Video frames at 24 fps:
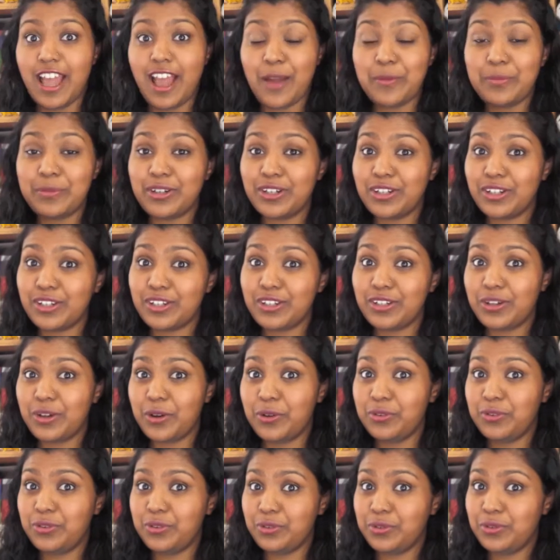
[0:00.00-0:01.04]
I'm gonna
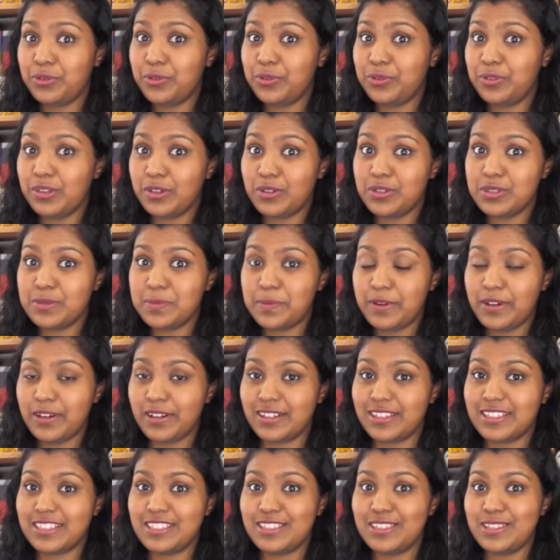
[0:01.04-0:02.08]
go through those
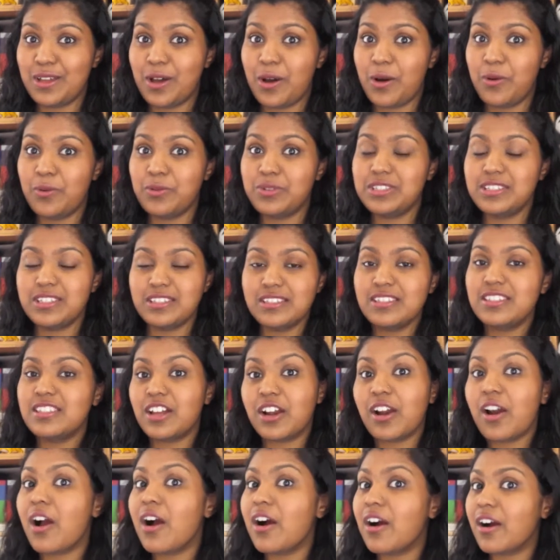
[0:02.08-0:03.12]
books. So since
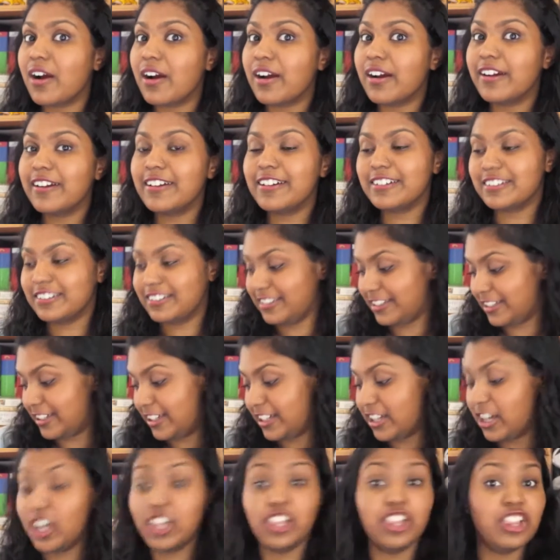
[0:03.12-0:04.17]
there are
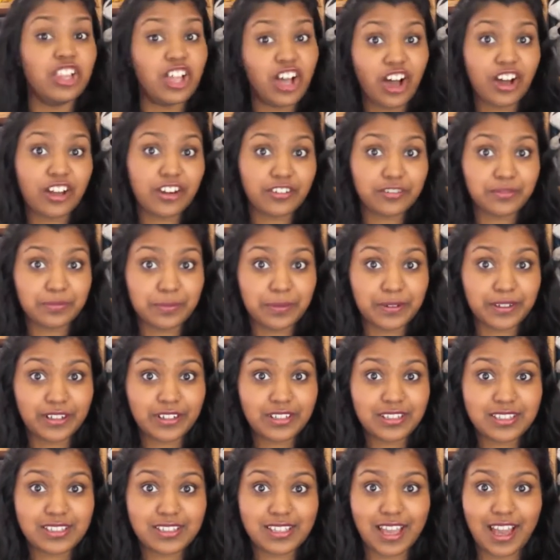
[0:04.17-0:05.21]
like a lot of
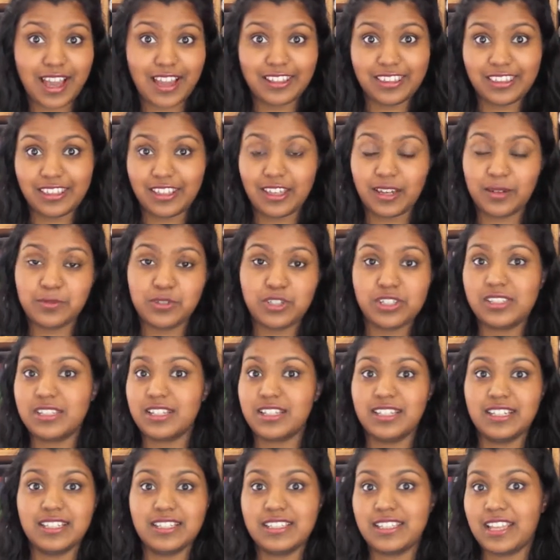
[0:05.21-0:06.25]
books, I think I'm just
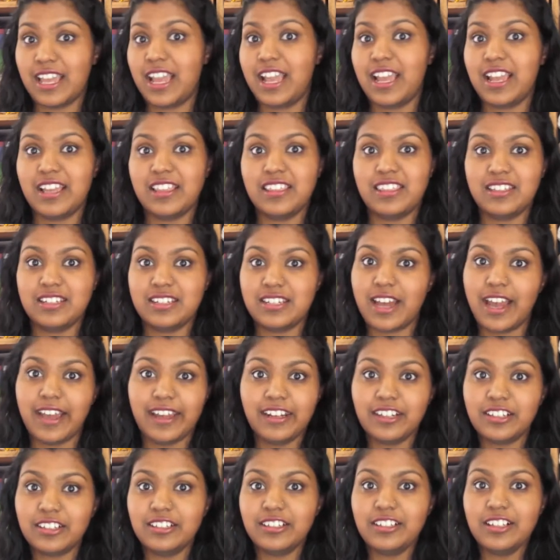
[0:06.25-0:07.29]
gonna say the
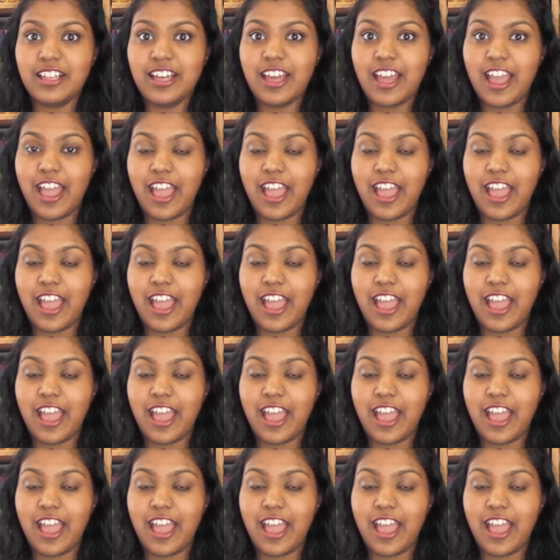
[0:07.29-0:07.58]
title